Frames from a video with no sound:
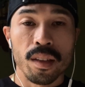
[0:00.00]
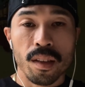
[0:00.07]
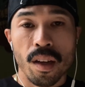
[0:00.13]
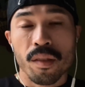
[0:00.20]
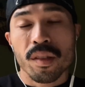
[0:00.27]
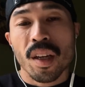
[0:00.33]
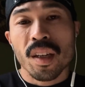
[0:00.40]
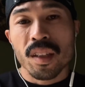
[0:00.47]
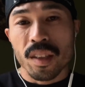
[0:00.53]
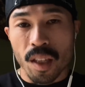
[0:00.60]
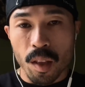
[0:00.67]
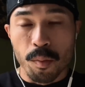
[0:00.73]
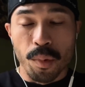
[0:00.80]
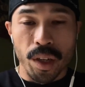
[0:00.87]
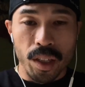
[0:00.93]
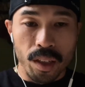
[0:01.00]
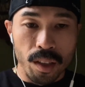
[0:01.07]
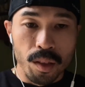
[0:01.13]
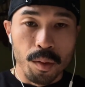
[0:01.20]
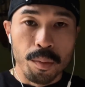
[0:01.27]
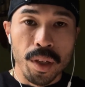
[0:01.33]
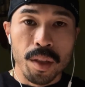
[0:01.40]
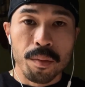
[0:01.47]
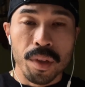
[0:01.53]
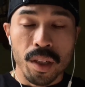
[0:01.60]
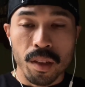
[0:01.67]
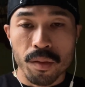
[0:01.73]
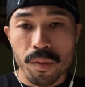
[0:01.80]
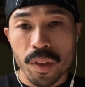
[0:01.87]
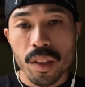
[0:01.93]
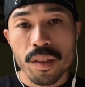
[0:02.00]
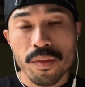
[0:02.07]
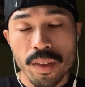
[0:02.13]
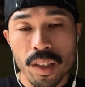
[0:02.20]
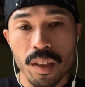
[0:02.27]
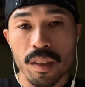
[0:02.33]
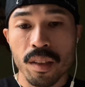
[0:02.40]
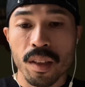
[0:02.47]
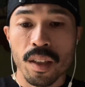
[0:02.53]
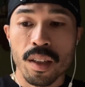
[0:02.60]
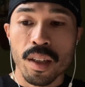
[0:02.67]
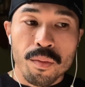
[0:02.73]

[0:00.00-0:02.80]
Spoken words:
I was kind of celebrating a little bit because we just finished.